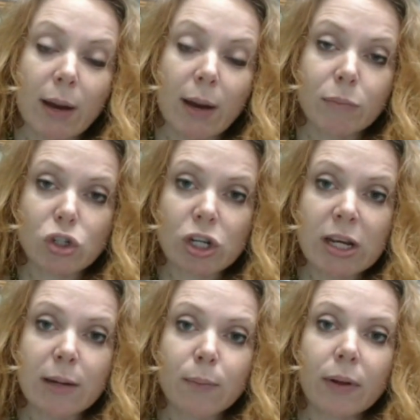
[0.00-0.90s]

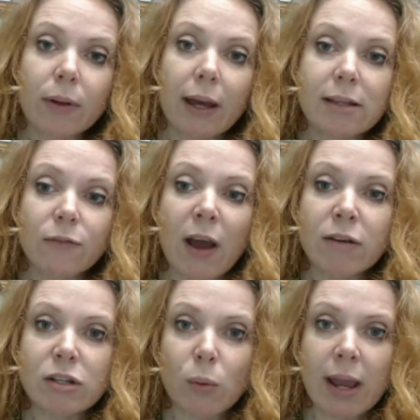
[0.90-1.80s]
cheap, it's found
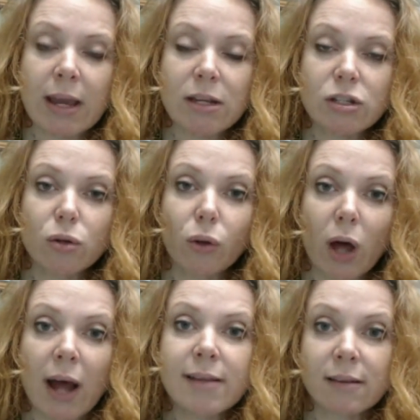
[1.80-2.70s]
its way into
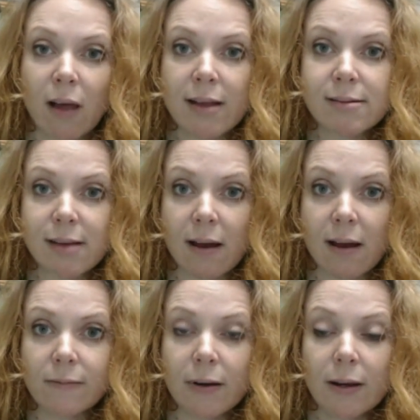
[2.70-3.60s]
lots and lots
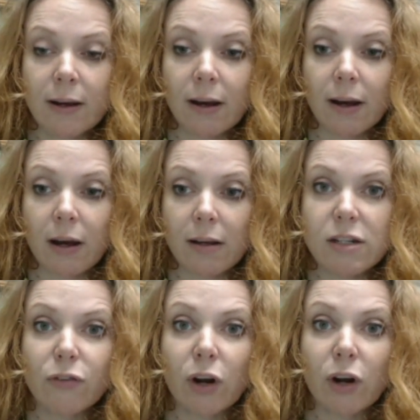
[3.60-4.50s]
of
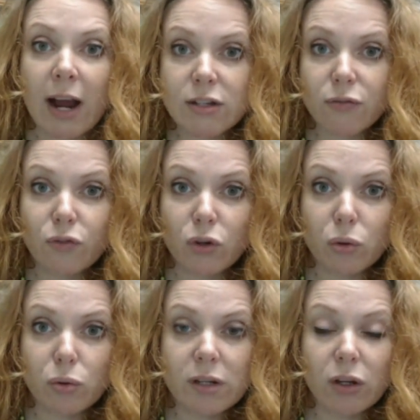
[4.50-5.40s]
different kinds of
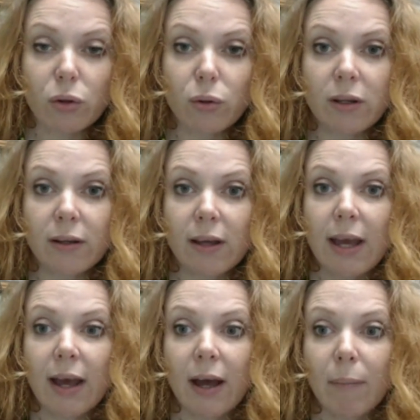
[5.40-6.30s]
foods, including
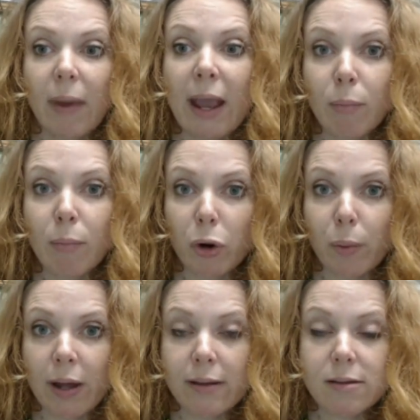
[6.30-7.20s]
hamburger
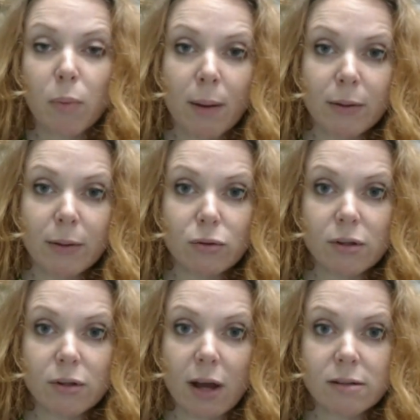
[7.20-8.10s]
buns, barbecue
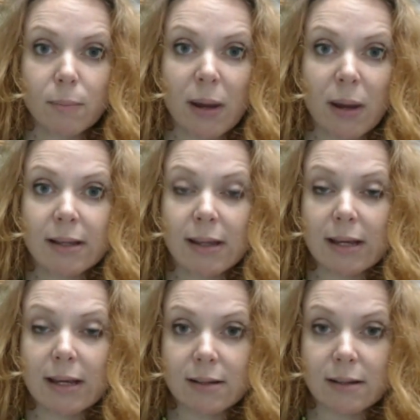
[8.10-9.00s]
sauce.
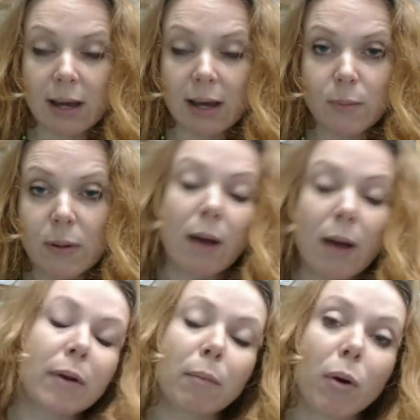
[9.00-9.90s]
Basically, it's
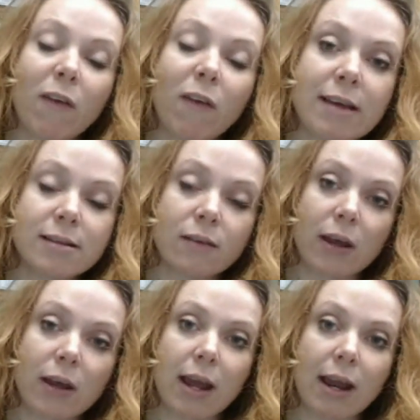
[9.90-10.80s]
becoming pervasive
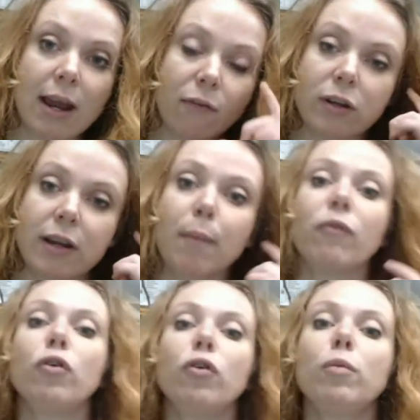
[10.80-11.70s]
in every type of
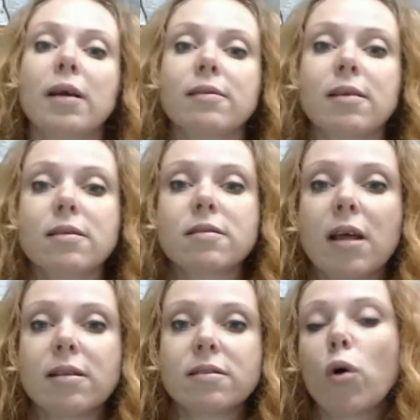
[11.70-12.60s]
food because
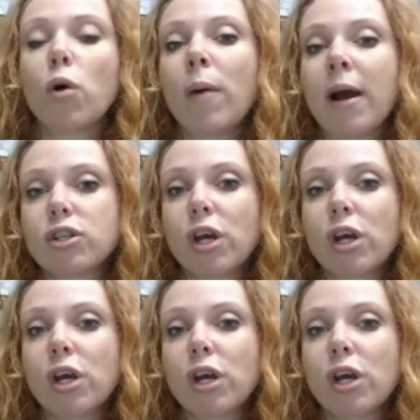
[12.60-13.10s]
it's so much